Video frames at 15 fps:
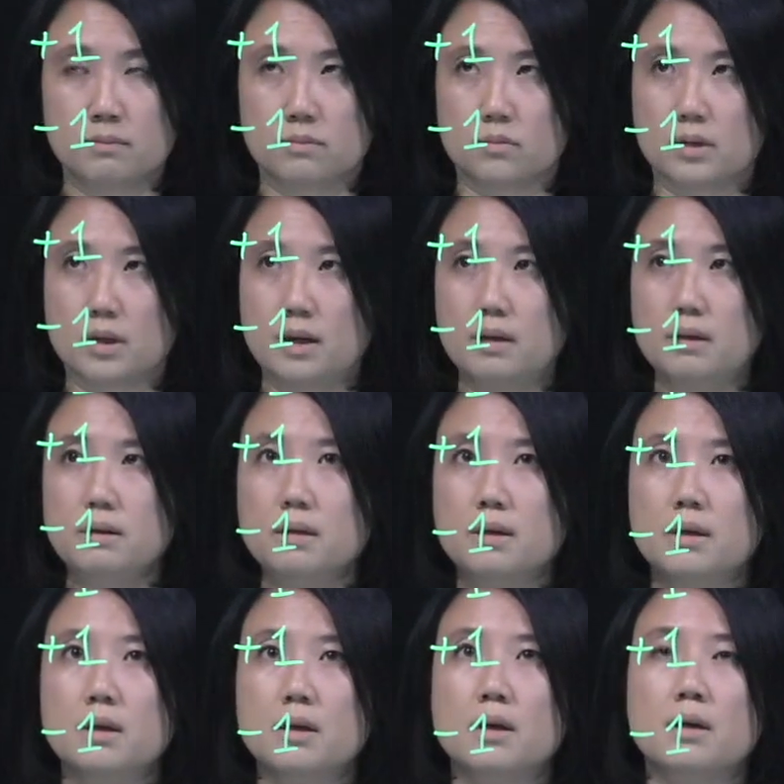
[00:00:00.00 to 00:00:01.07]
Okay,
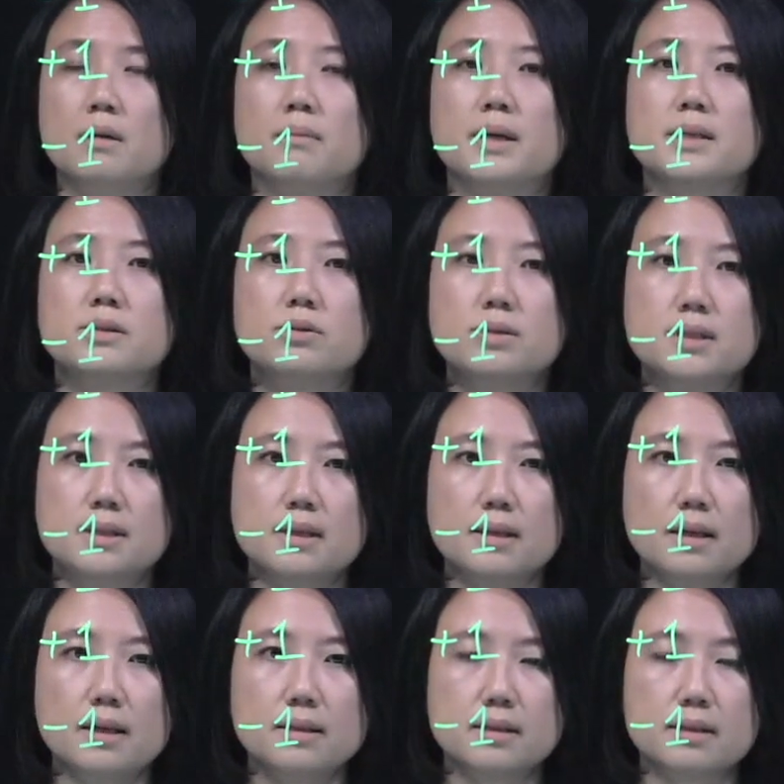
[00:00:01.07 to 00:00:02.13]
but you see
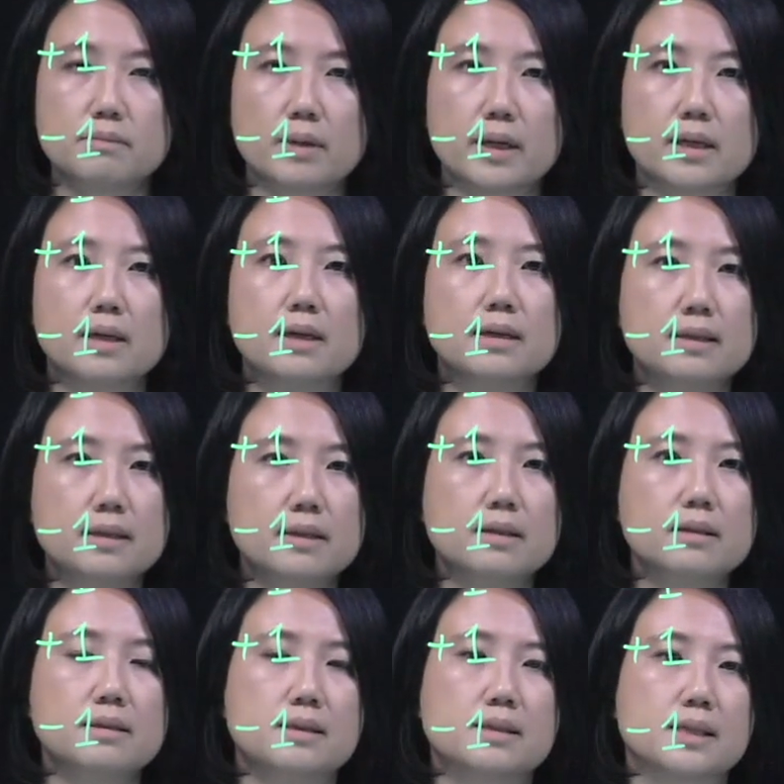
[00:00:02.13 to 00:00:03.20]
that in my
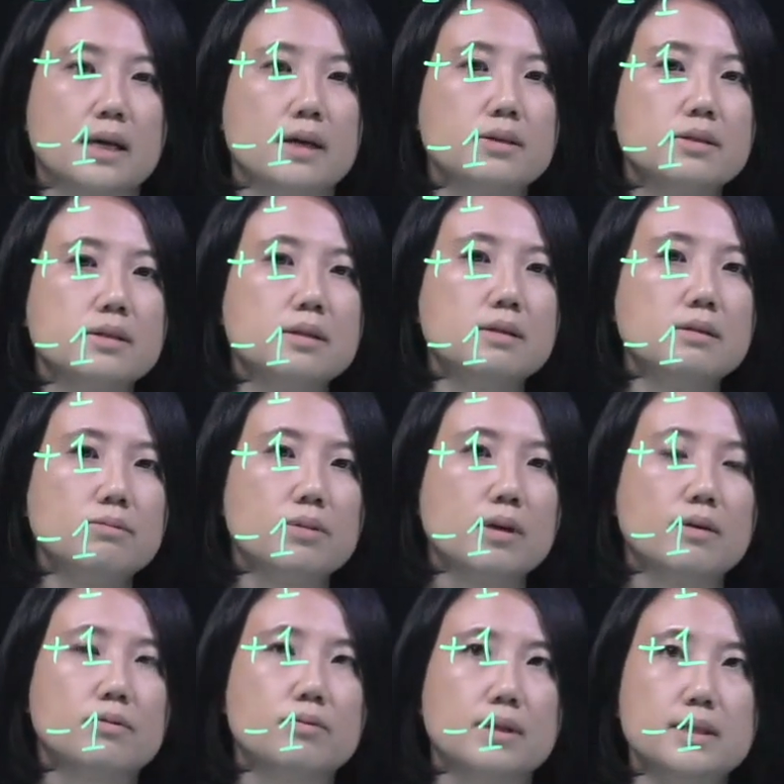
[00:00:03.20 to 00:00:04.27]
earlier discussion, we
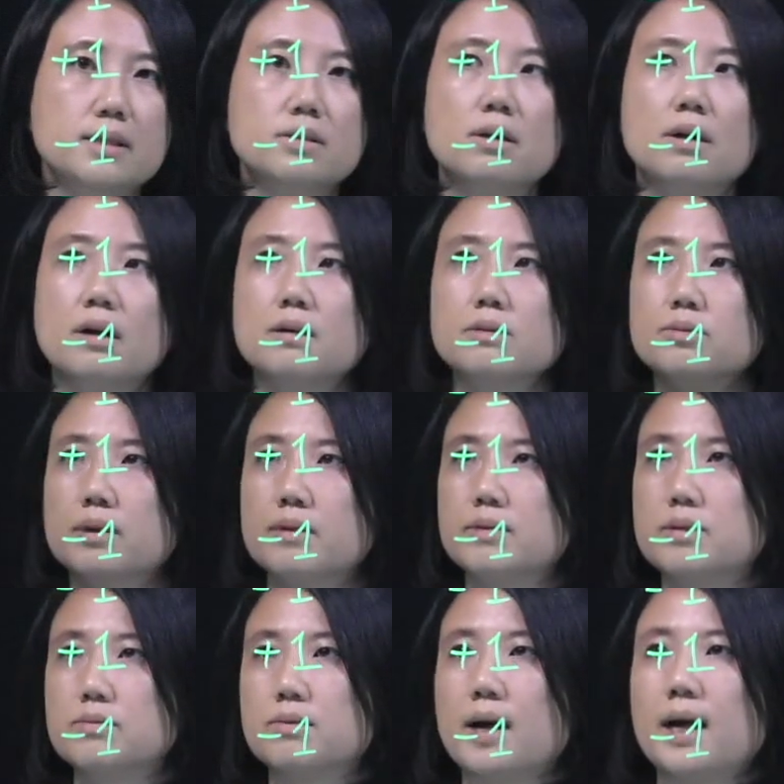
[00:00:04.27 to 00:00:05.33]
have
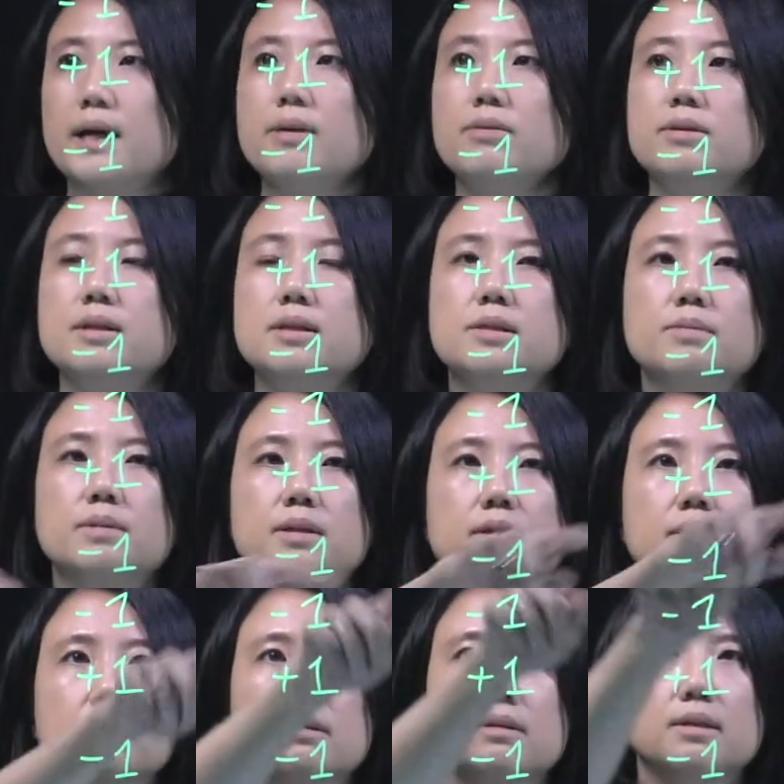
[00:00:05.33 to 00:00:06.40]
derived these
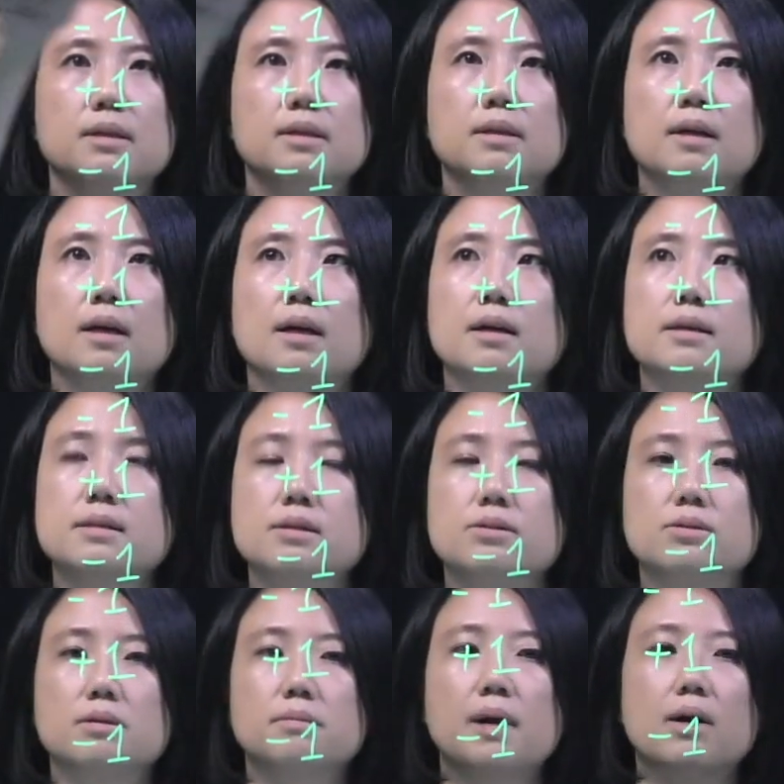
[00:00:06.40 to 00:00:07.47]
particular
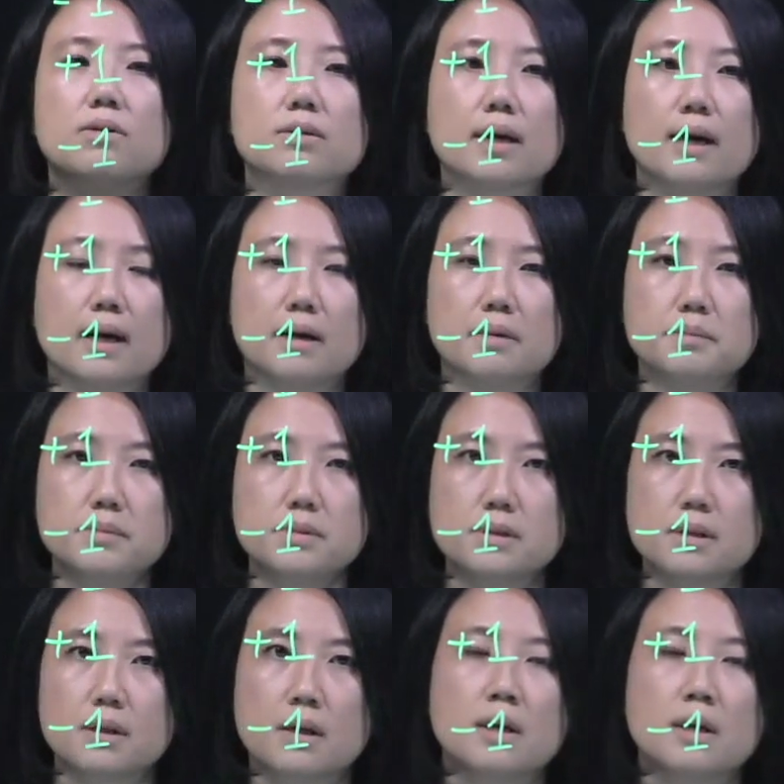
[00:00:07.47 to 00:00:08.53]
syndrome outcomes
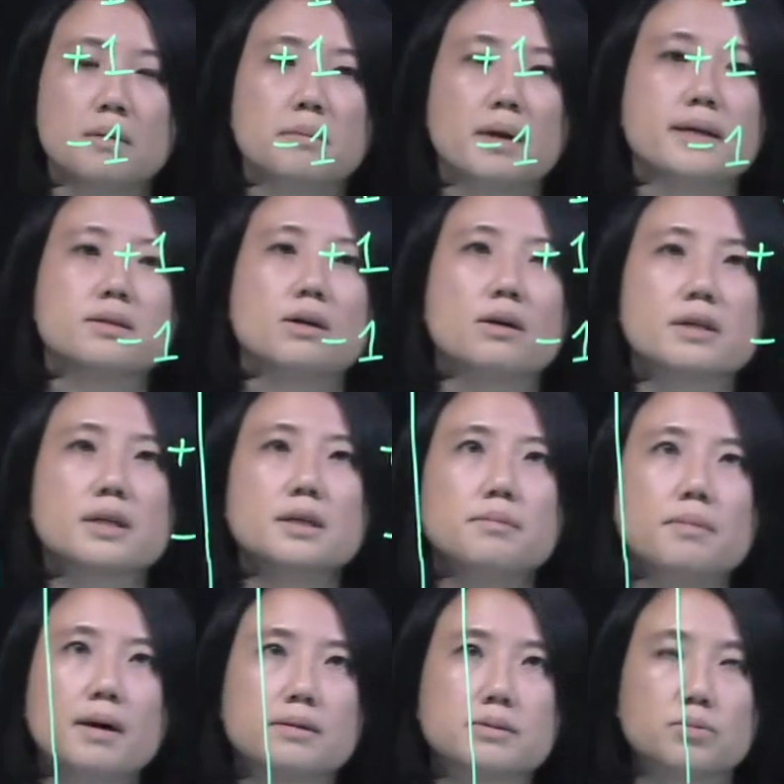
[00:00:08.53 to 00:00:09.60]
by talking
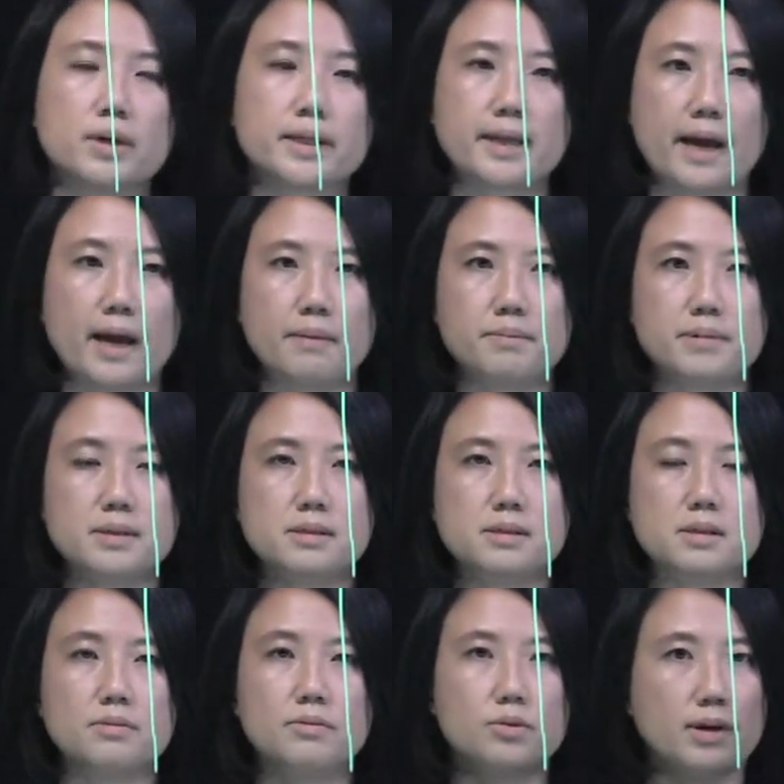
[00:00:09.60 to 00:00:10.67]
about what happens
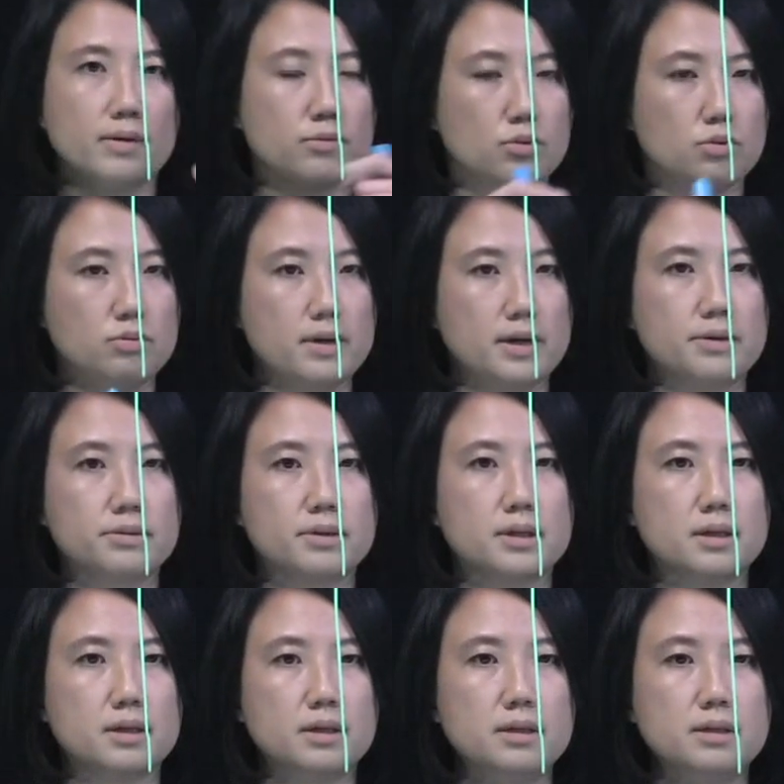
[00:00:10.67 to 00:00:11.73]
if you have no
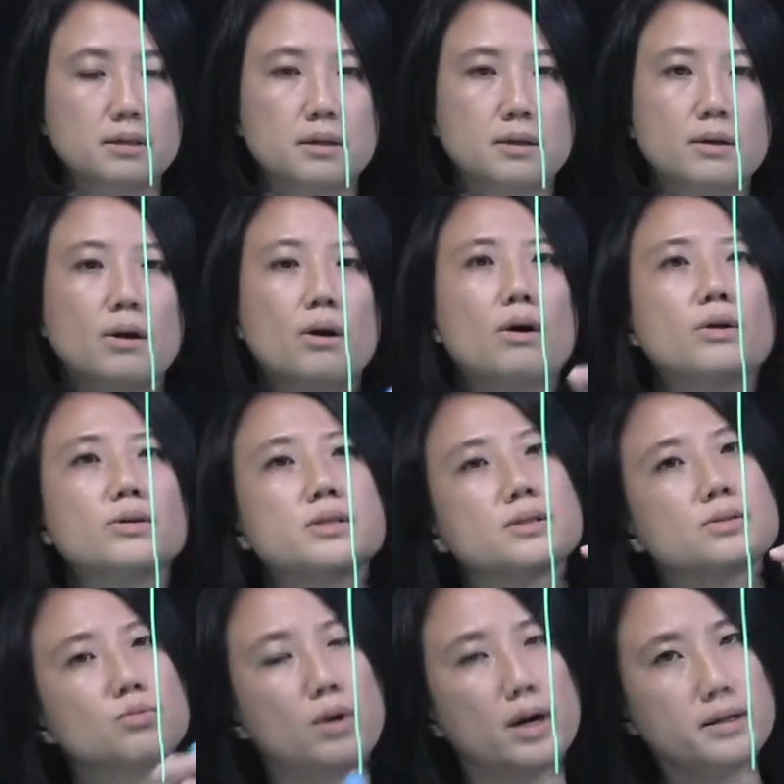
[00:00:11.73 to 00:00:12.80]
error or
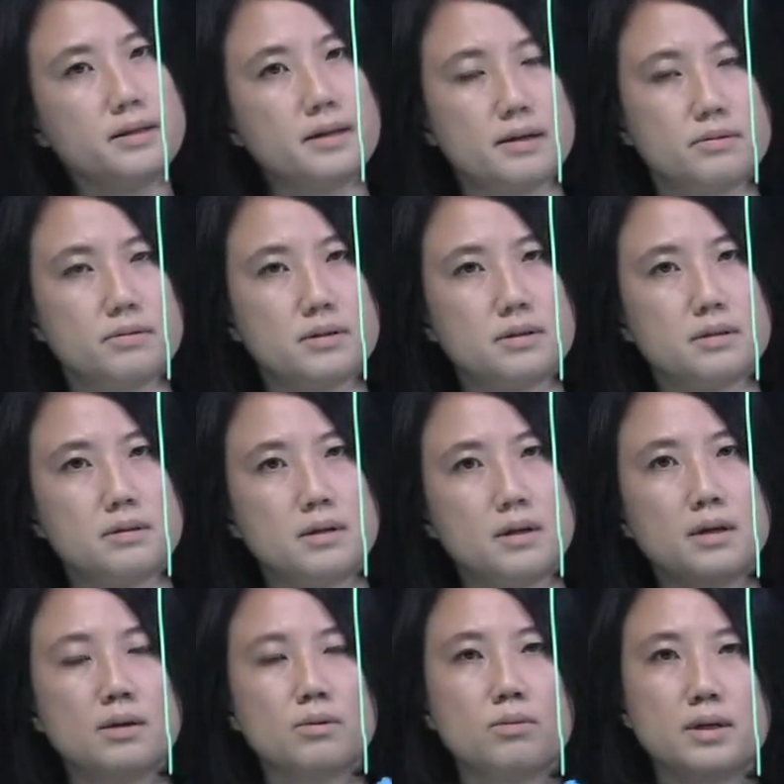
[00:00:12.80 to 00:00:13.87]
just one error
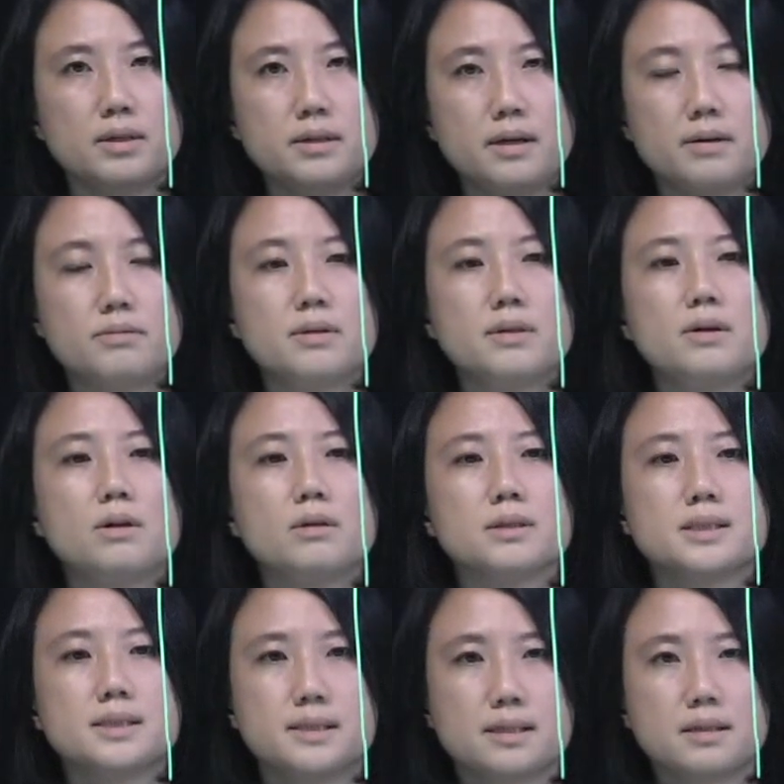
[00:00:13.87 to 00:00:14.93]
on a
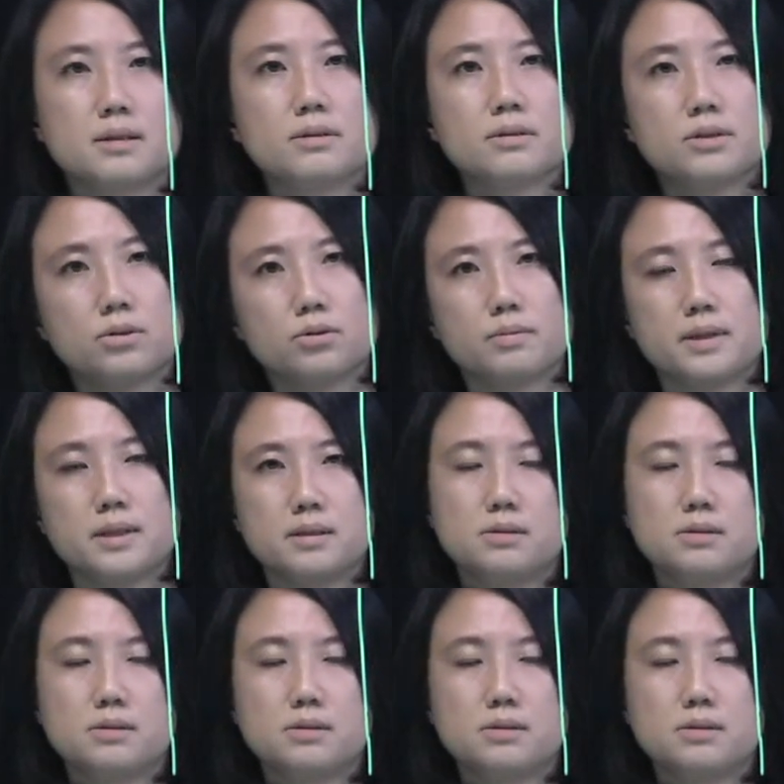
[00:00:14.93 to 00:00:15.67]
single qubit.